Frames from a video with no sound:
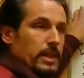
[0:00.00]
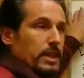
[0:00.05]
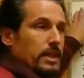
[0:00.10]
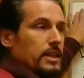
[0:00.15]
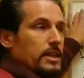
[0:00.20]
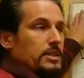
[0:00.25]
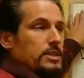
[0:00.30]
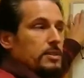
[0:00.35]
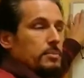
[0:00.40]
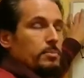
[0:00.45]

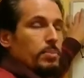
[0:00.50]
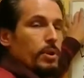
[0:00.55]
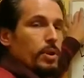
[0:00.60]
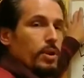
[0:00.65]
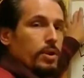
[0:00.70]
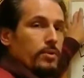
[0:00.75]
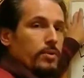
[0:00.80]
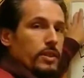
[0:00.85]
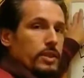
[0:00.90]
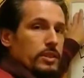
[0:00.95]
it is
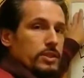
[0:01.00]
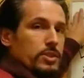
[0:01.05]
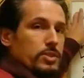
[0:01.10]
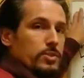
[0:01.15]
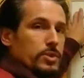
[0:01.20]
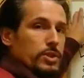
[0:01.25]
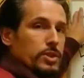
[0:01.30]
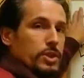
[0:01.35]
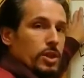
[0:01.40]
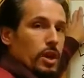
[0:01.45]
impervious
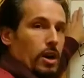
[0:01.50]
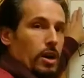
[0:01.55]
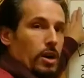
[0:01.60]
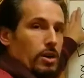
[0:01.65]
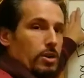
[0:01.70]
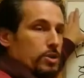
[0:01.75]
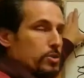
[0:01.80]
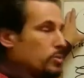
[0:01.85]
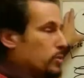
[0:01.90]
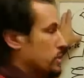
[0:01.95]
to a
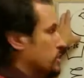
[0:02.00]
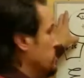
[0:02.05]
charge,